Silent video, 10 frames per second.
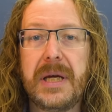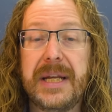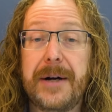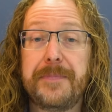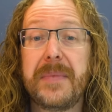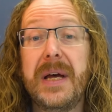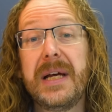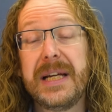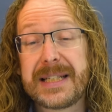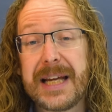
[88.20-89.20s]
Now,
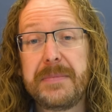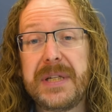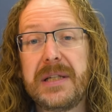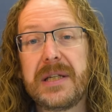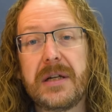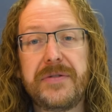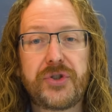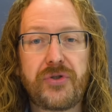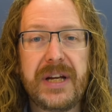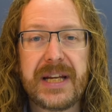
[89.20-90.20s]
it's tempting to dive
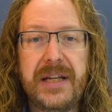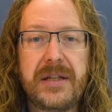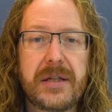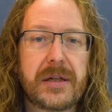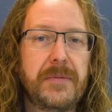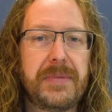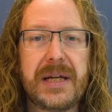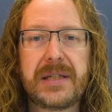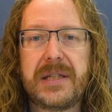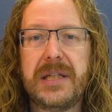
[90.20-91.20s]
straight into the
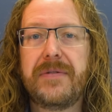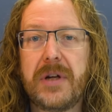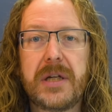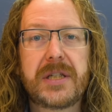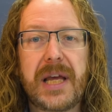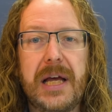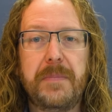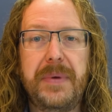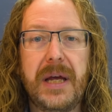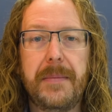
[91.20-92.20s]
complexity of
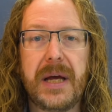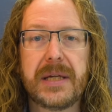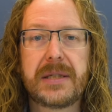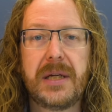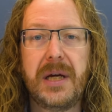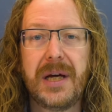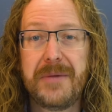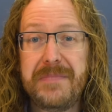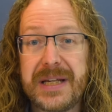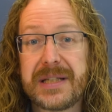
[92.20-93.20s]
large-scale BMS
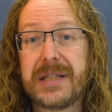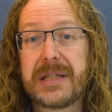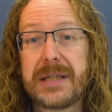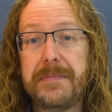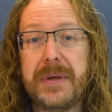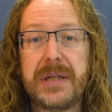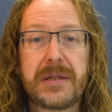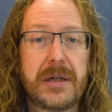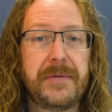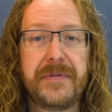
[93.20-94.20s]
and miss the
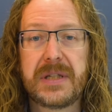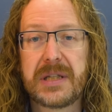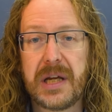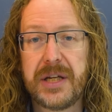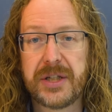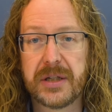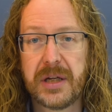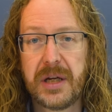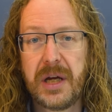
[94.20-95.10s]
simplest type of installation.